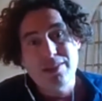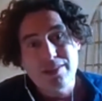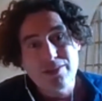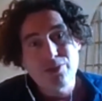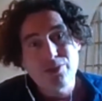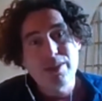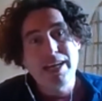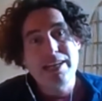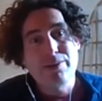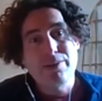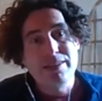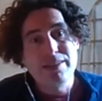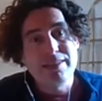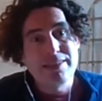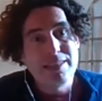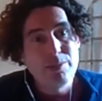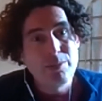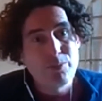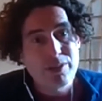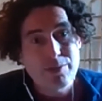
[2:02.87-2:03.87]
together in a team
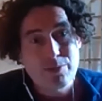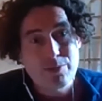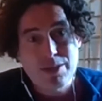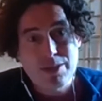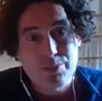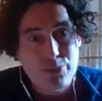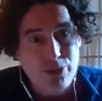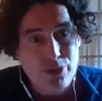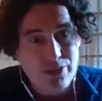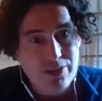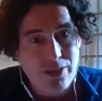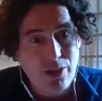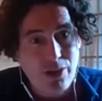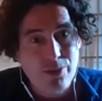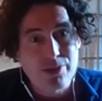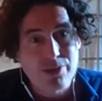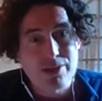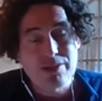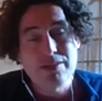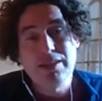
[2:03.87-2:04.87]
with the product
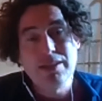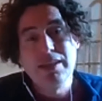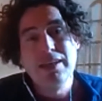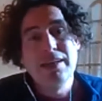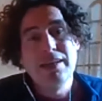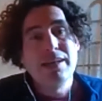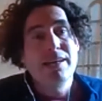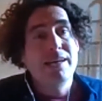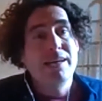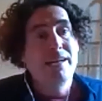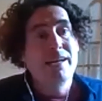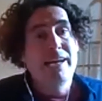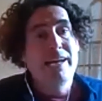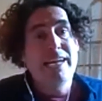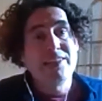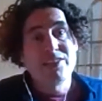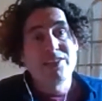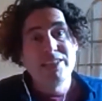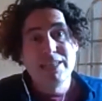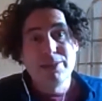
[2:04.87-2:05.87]
owner,
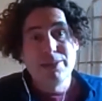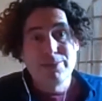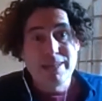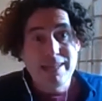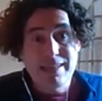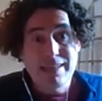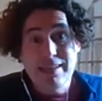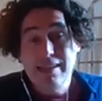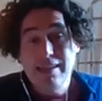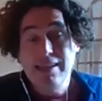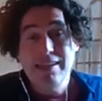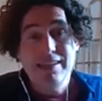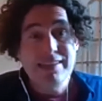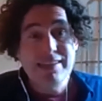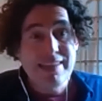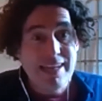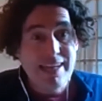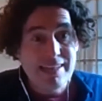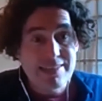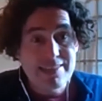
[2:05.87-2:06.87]
engineering,
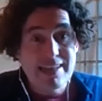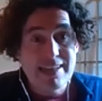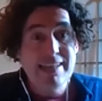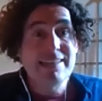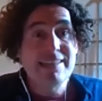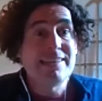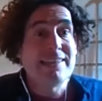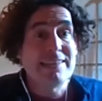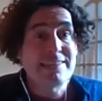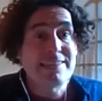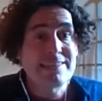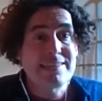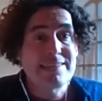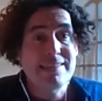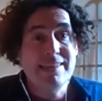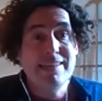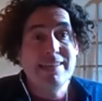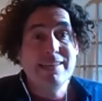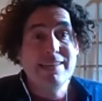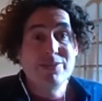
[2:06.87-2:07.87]
data scientist
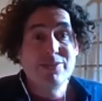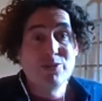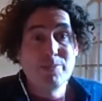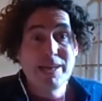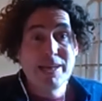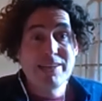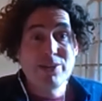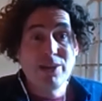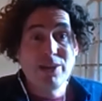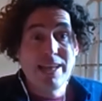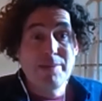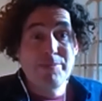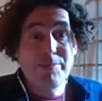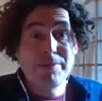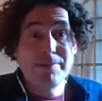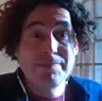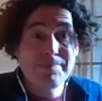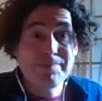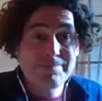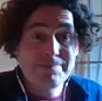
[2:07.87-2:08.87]
to make it all happen.